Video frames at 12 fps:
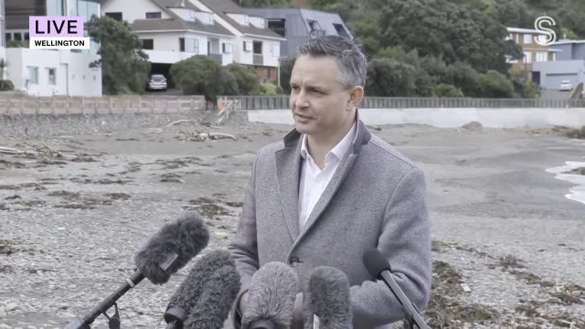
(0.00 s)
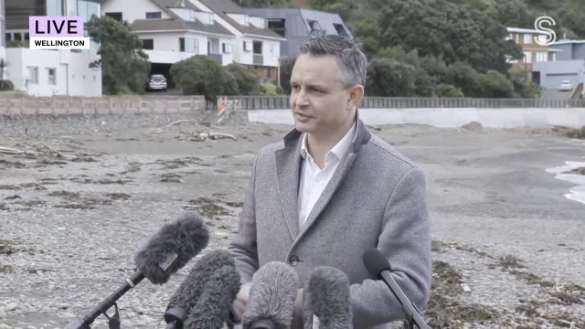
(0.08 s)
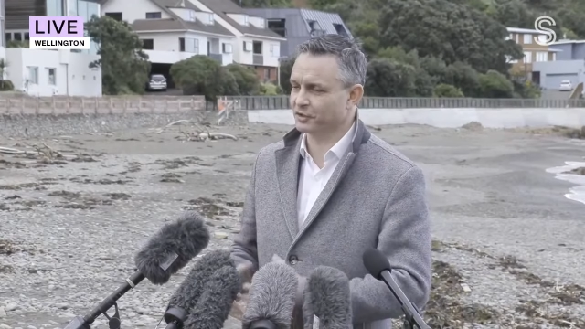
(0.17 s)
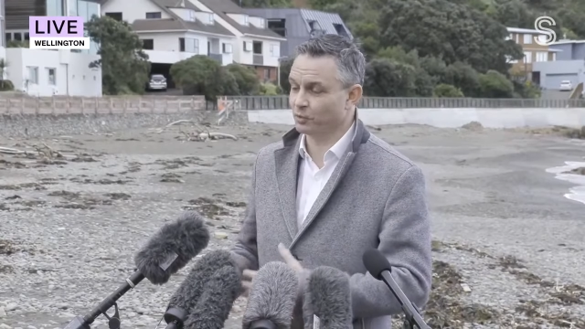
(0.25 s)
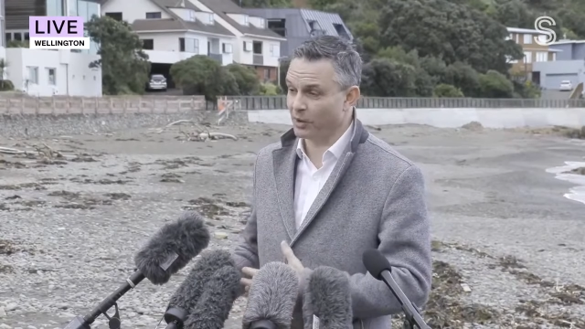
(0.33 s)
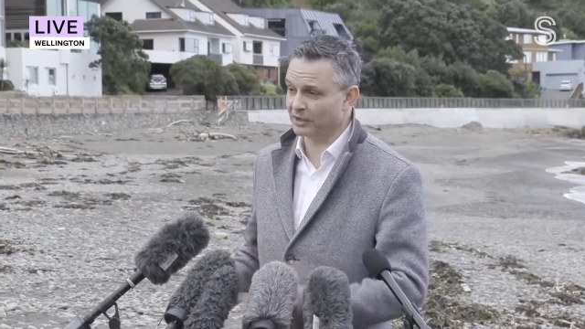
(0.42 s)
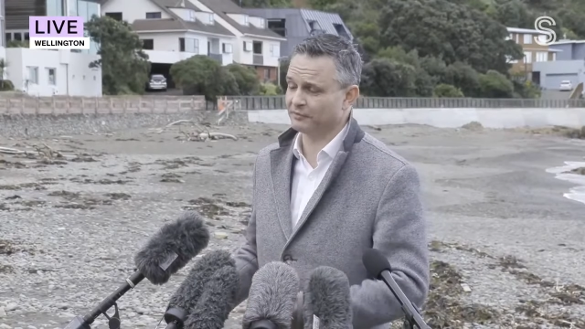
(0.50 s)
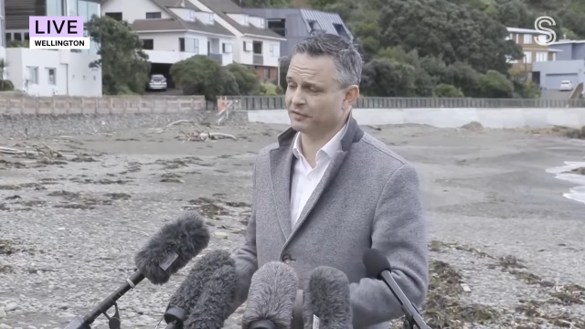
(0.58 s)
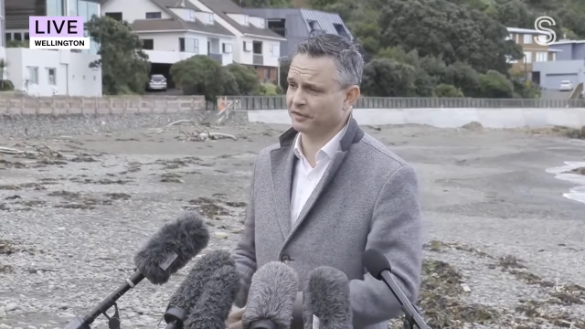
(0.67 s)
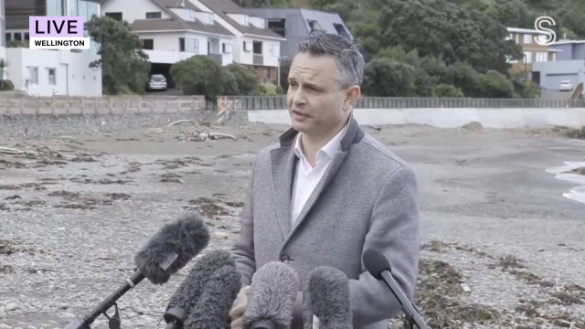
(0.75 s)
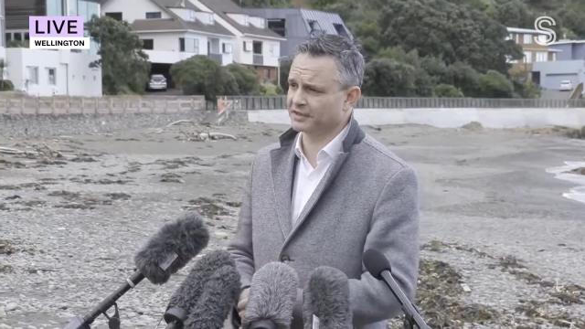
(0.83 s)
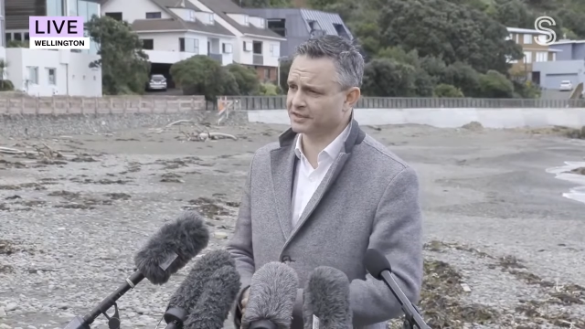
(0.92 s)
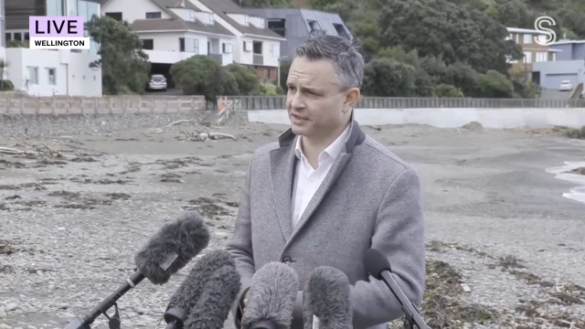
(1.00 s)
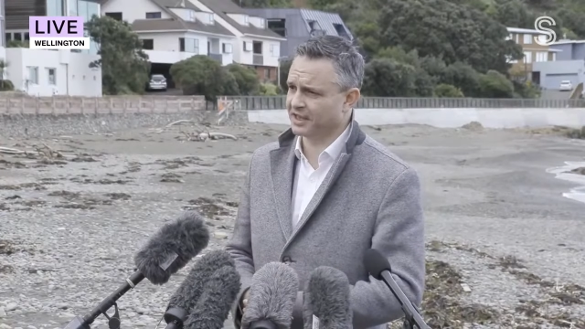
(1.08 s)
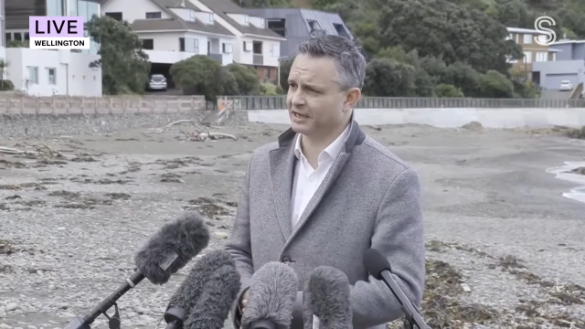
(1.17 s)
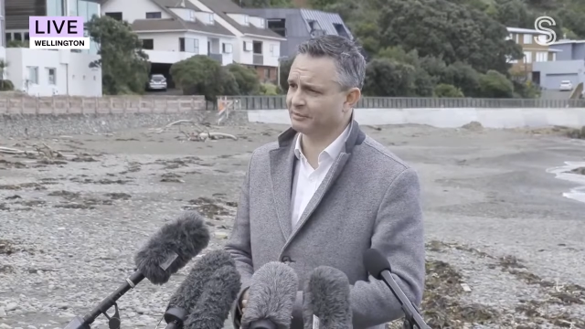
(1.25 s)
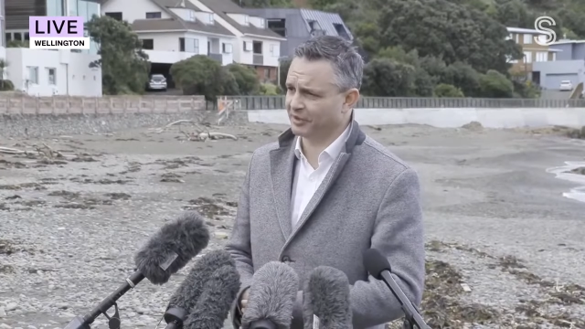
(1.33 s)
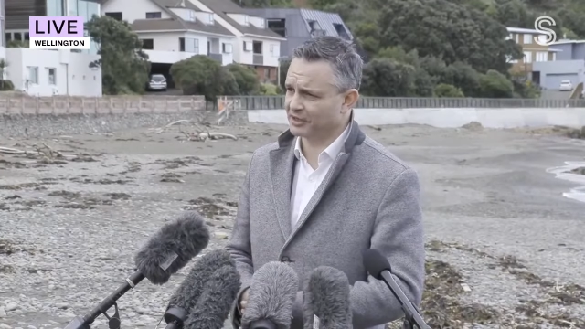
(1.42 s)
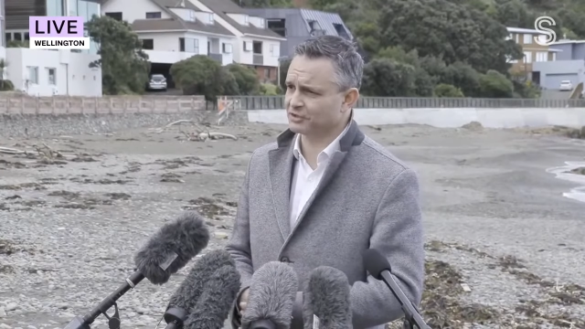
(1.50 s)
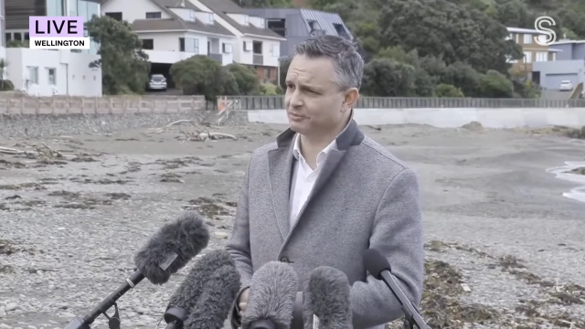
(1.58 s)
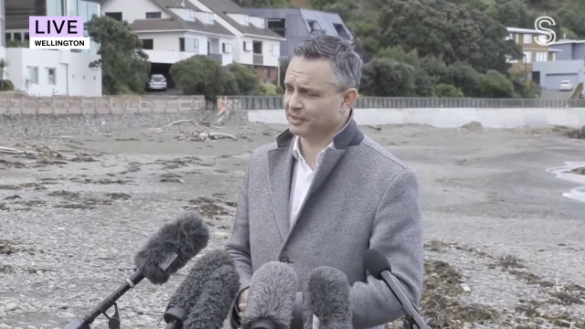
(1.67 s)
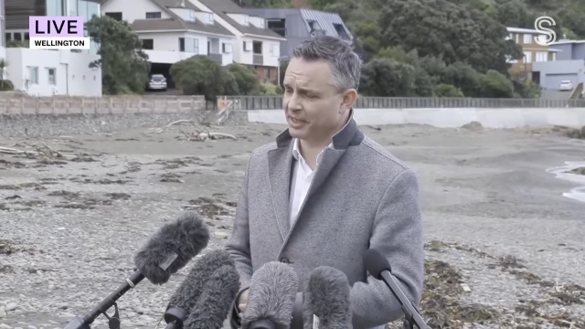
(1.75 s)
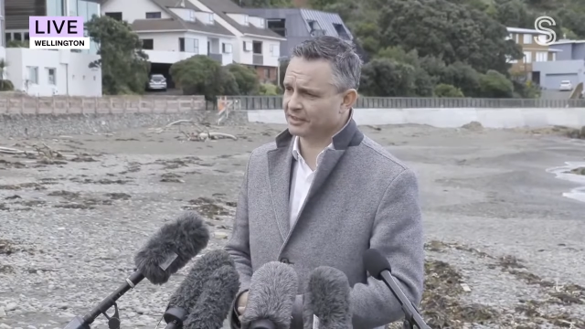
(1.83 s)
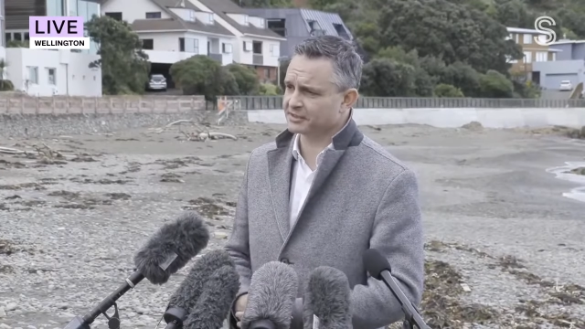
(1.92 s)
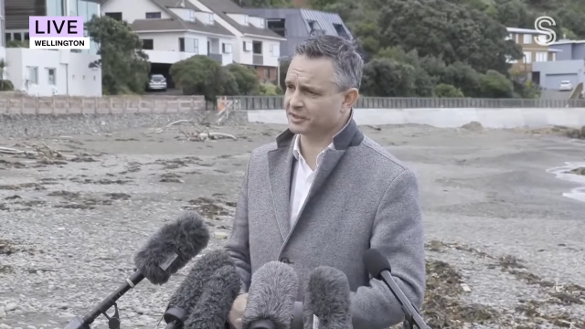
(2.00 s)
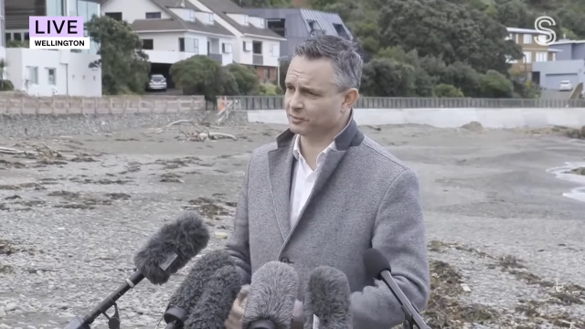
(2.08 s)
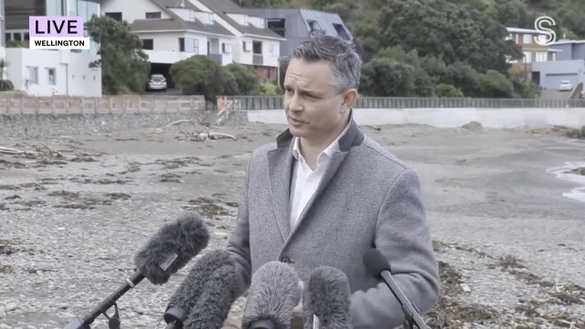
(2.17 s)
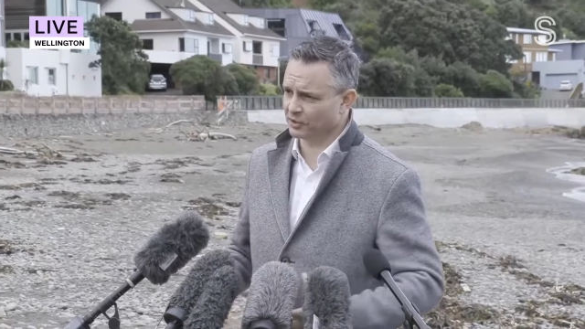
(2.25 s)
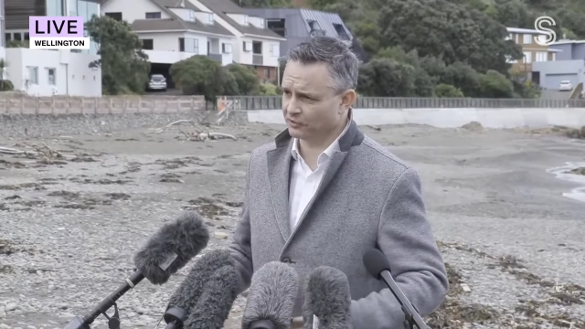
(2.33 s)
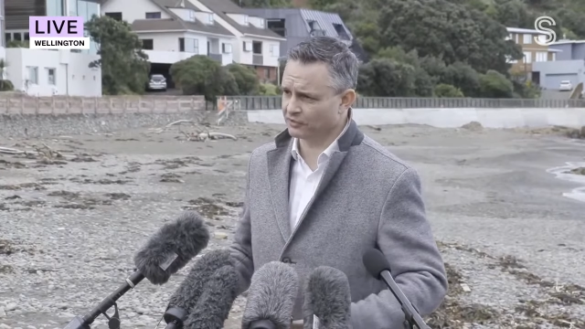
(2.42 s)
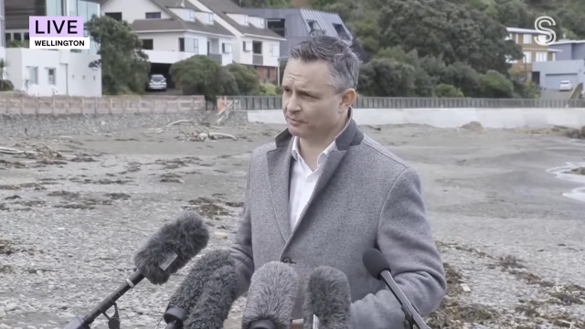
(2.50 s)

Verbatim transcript: And so, one of the things in the adaptation plan is that we're going